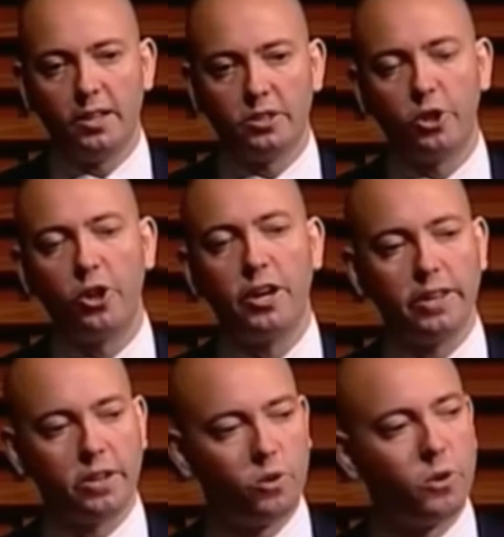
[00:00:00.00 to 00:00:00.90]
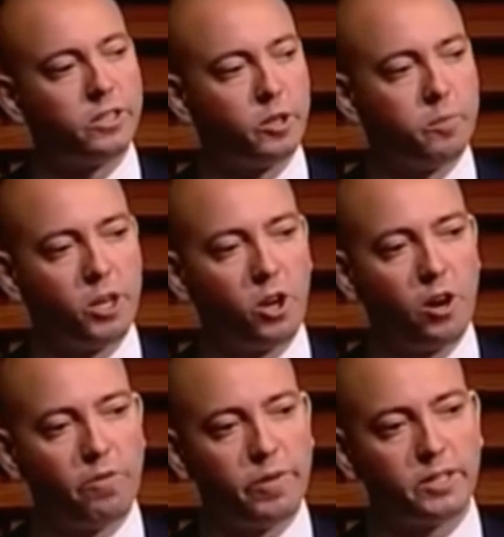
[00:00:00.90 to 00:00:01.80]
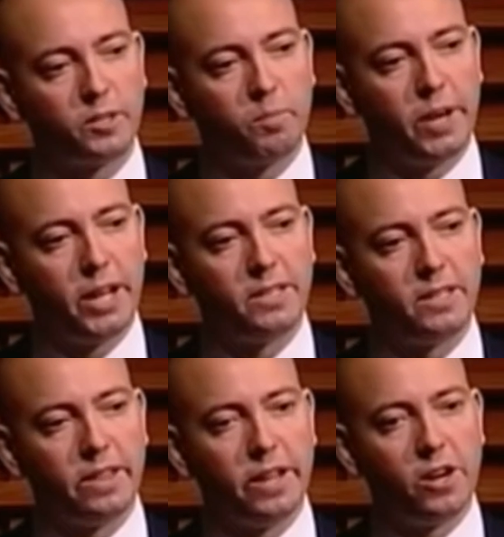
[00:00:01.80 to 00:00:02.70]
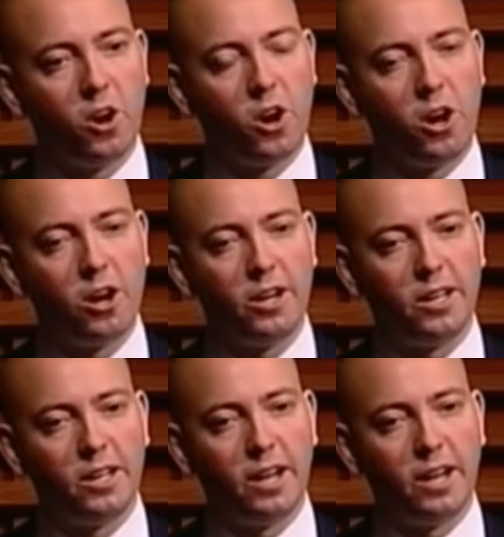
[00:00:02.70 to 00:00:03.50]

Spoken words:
certainly there are always going to be conflicts, but there are